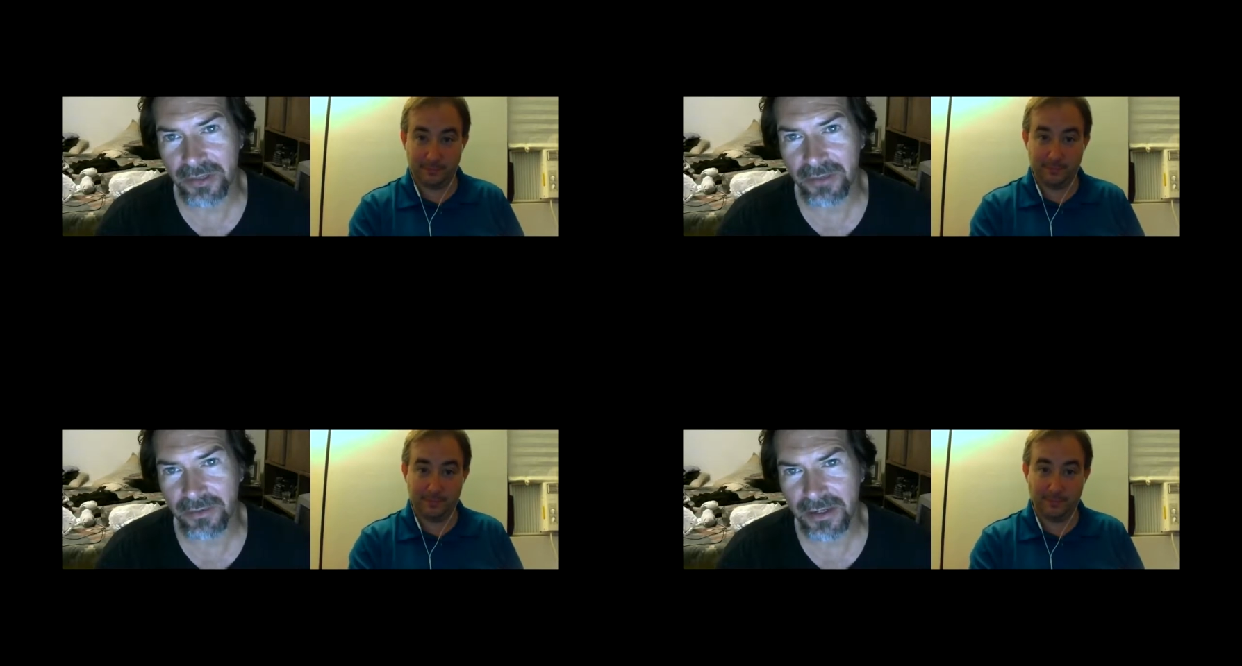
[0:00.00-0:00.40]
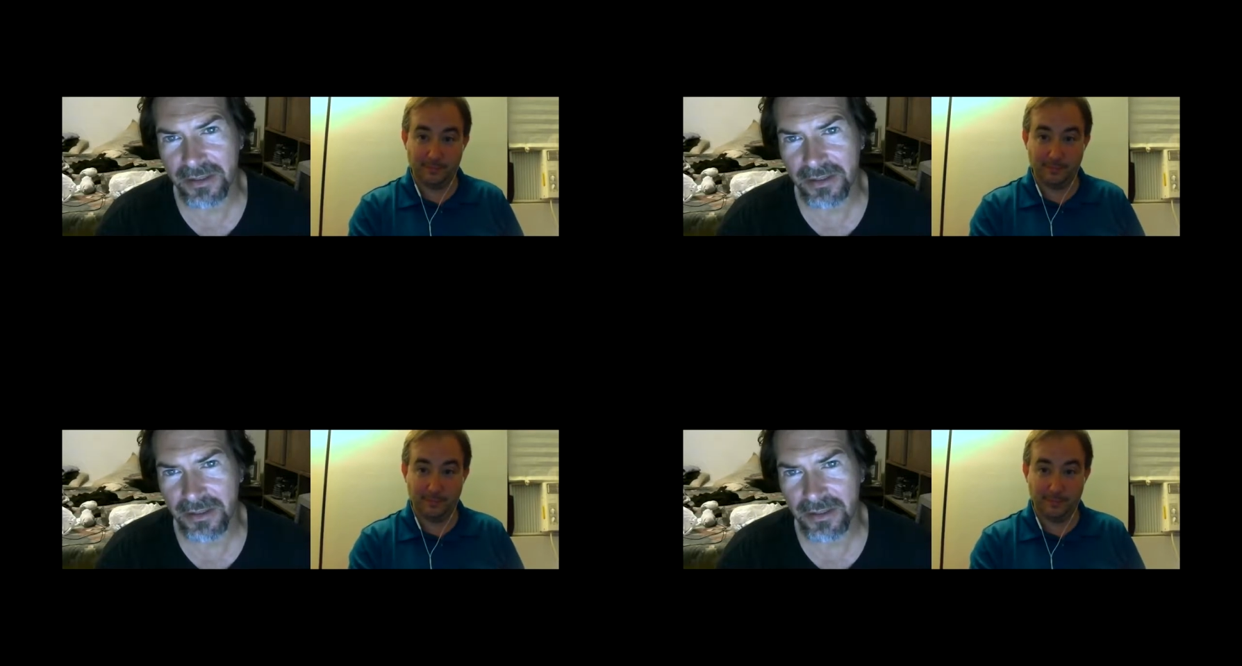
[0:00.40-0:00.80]
Speaker 1: Fox
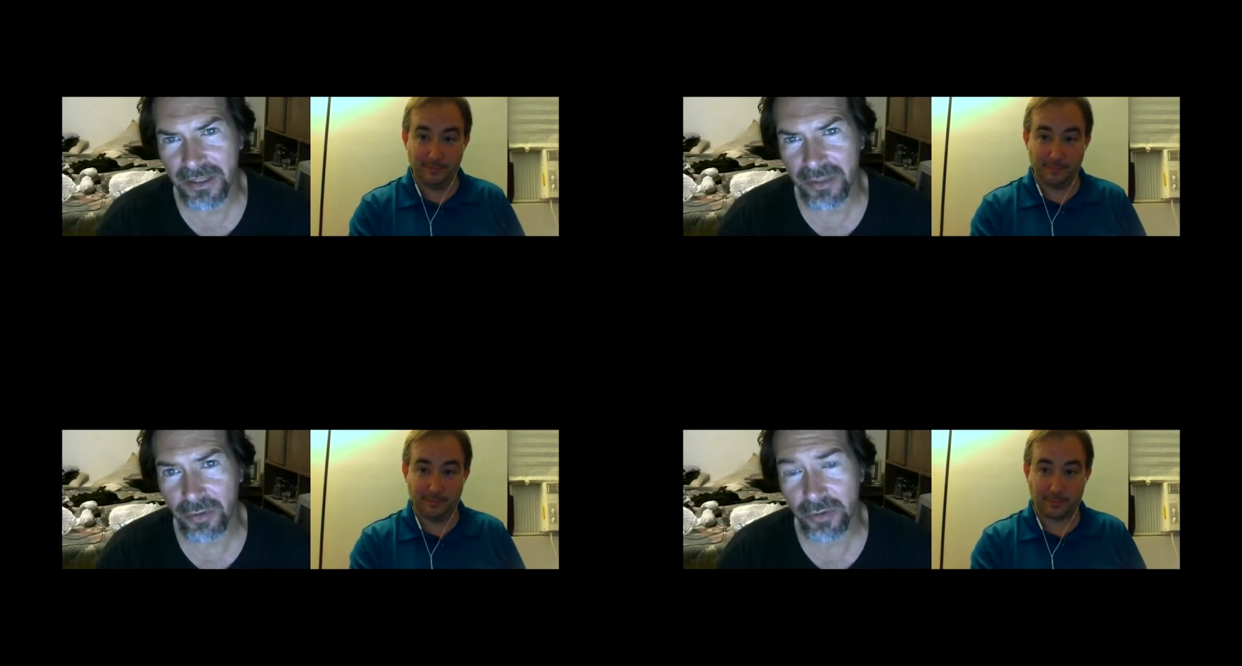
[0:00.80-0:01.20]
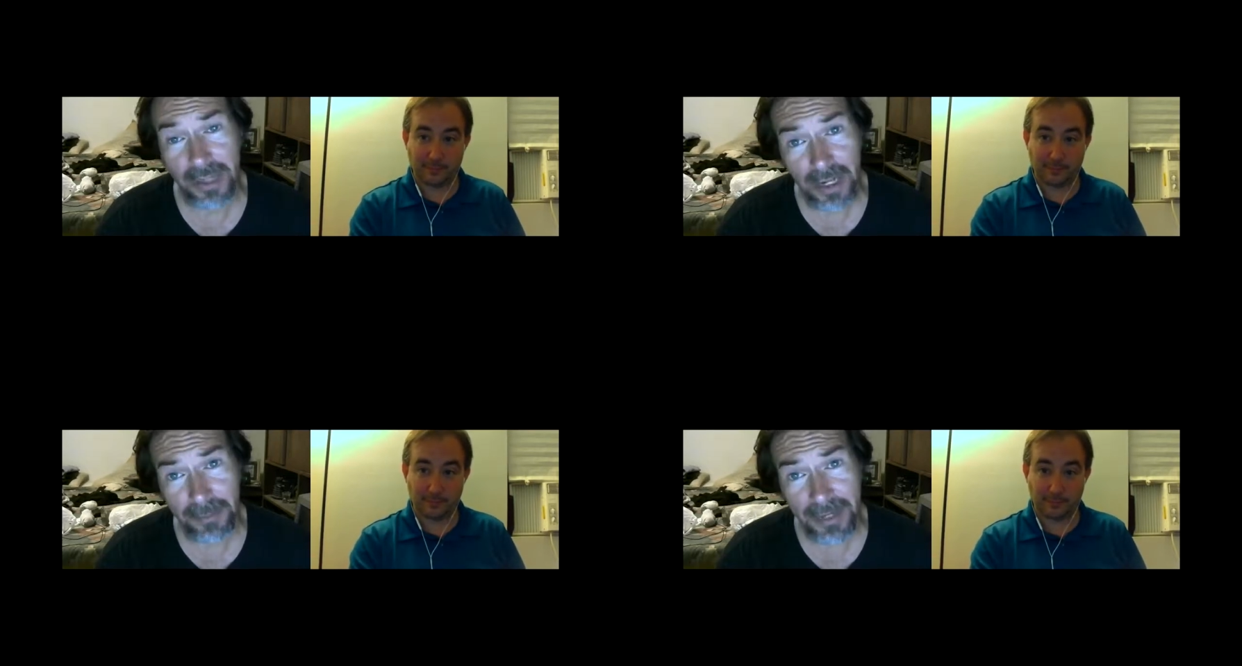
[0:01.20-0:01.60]
does not go with
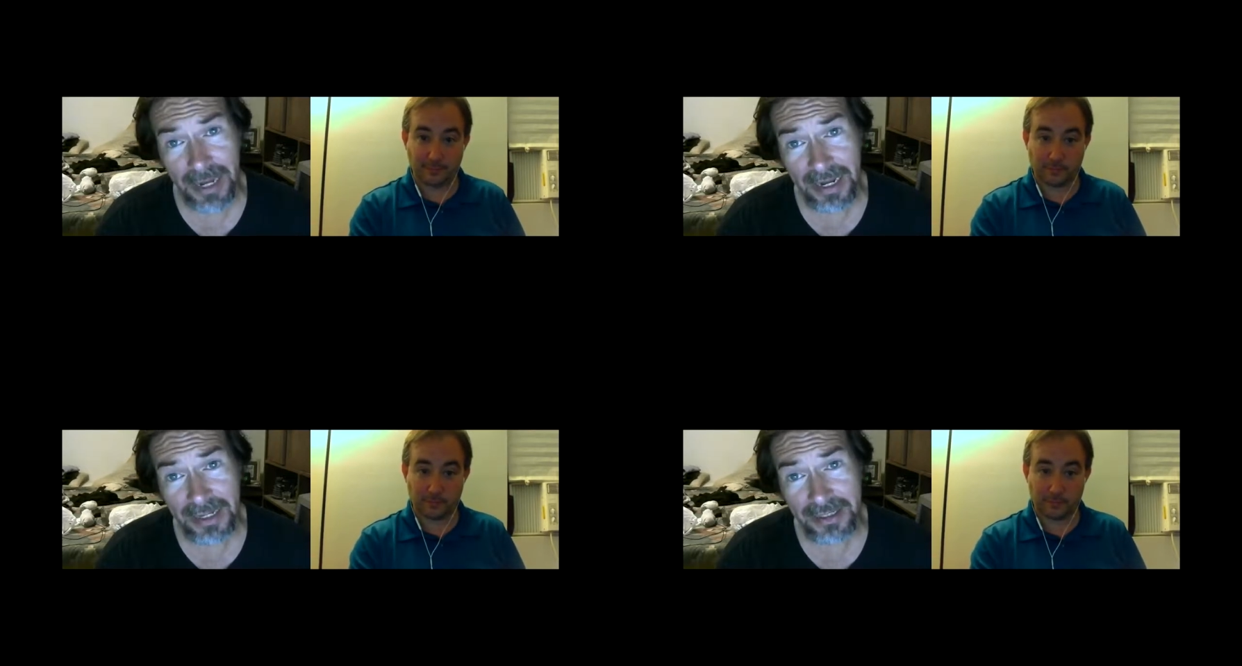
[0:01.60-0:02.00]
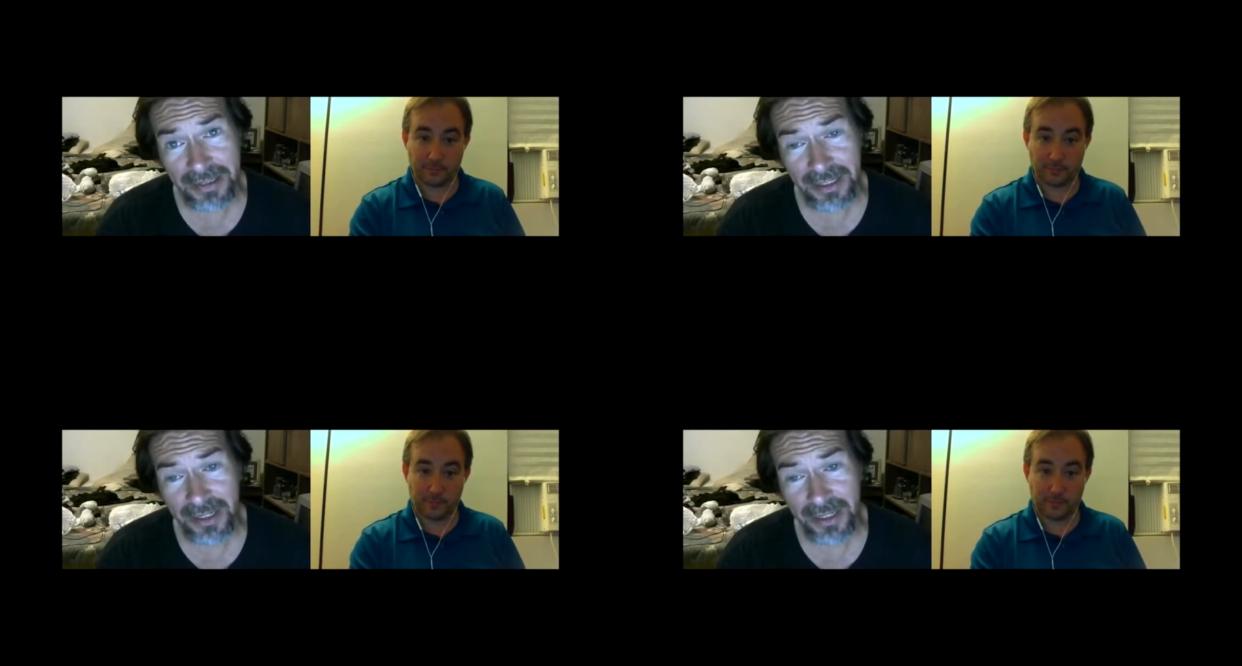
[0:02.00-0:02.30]
Comcast.